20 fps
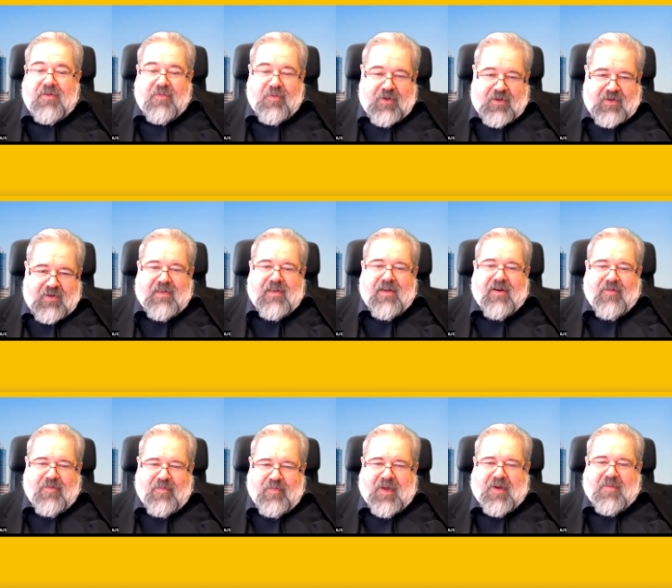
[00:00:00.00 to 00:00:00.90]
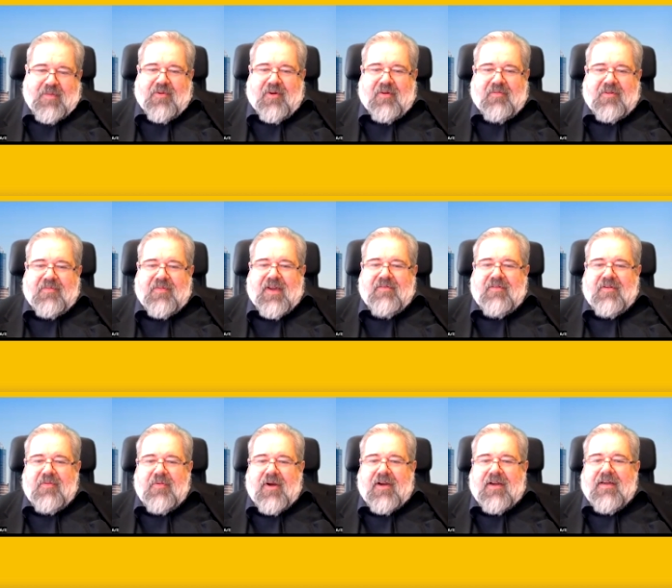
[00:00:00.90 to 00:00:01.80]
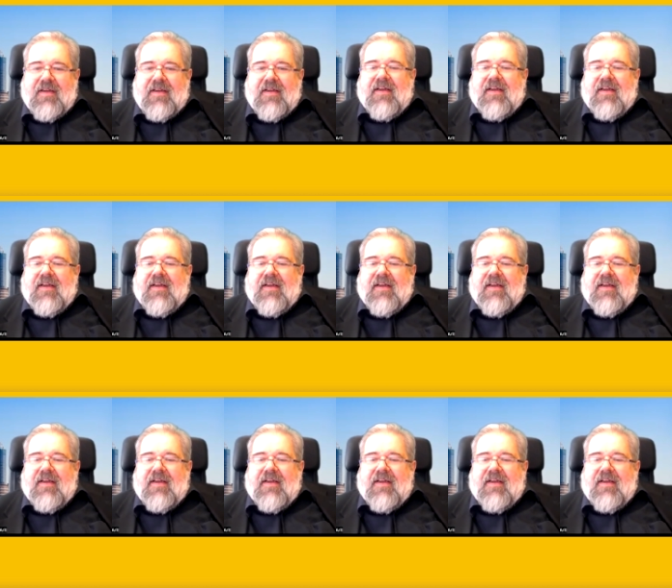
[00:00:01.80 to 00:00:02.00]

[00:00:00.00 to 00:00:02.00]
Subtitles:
which is now a big problem everywhere,